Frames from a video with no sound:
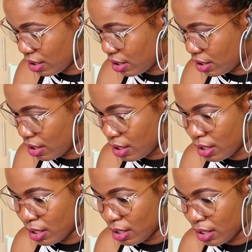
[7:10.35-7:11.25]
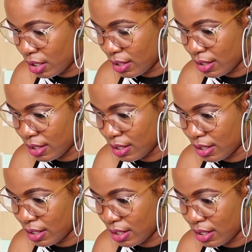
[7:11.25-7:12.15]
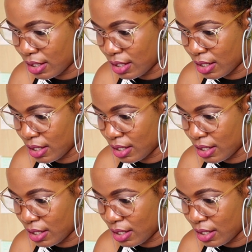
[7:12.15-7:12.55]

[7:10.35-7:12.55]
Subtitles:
Nobody speaks.